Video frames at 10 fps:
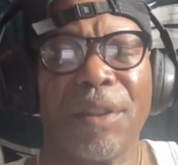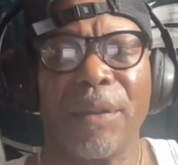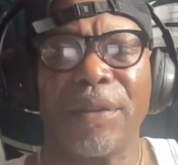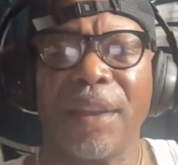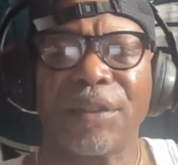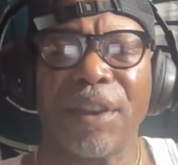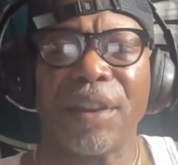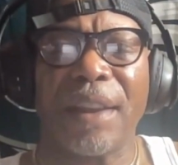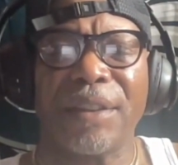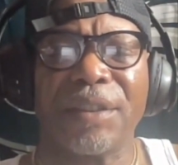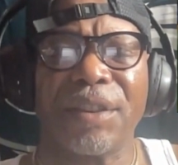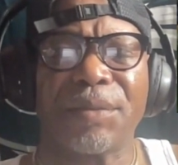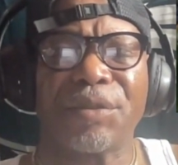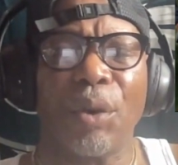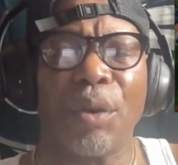They're
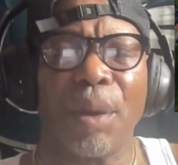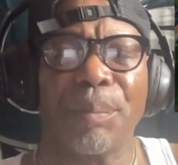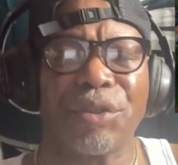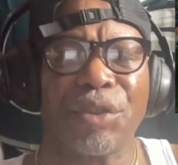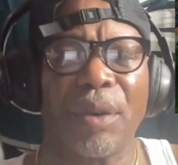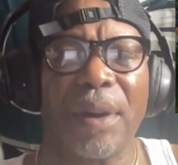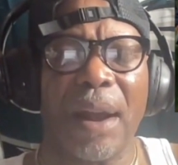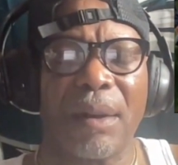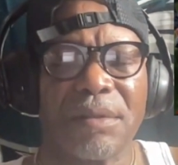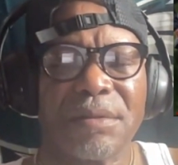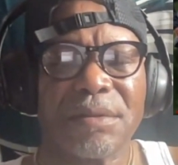just showing up and showing out.